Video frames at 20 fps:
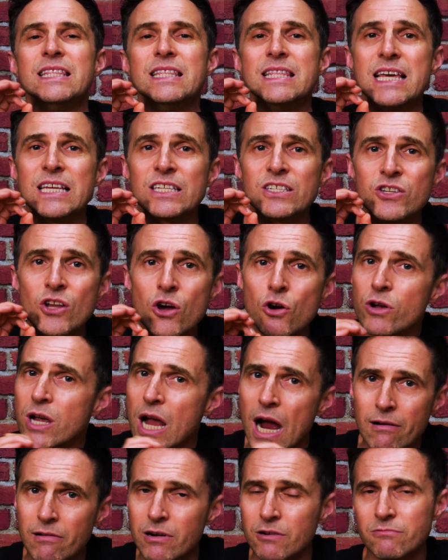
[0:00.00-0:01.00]
there's no
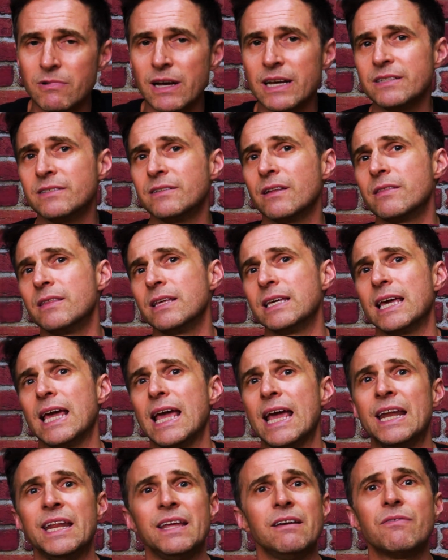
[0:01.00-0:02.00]
current reason to think
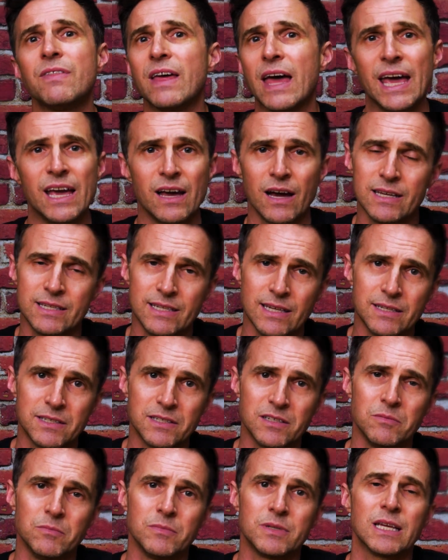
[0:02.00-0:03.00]
any of the AI
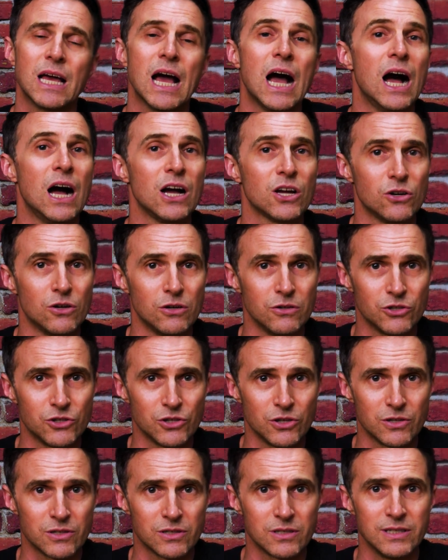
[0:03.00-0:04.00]
systems are
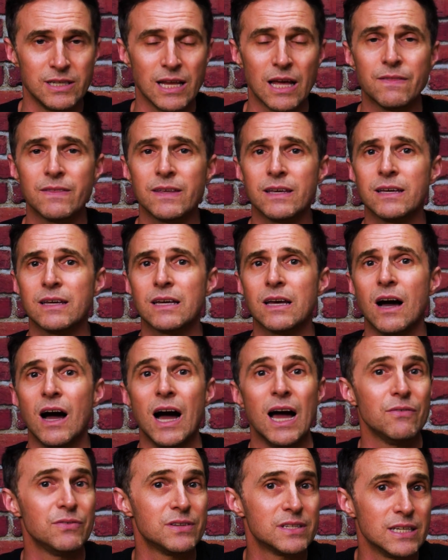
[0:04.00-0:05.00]
conscious. Nothing
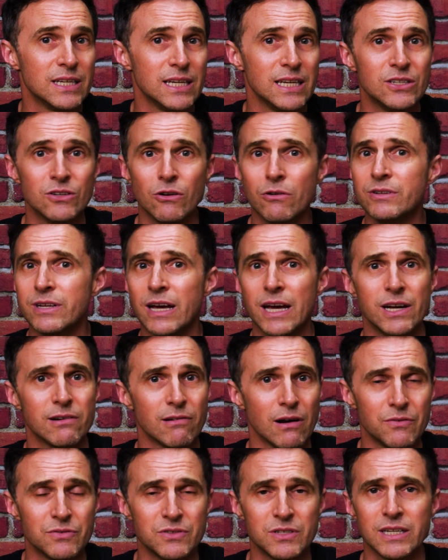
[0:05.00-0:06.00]
I've seen, no
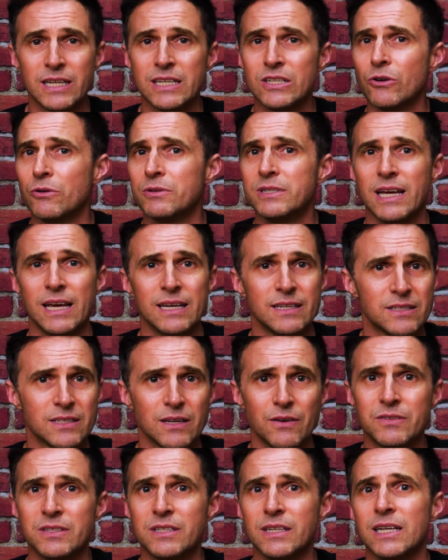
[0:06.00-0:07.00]
data I've seen, no tests
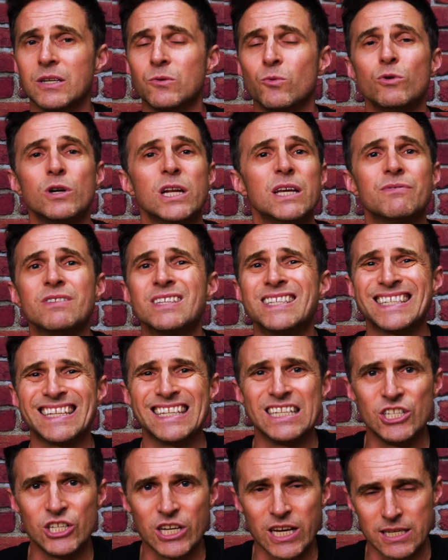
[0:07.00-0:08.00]
I've seen would even
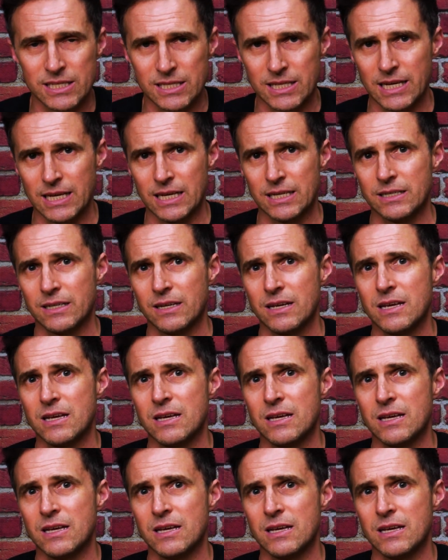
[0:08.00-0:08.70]
suggest that.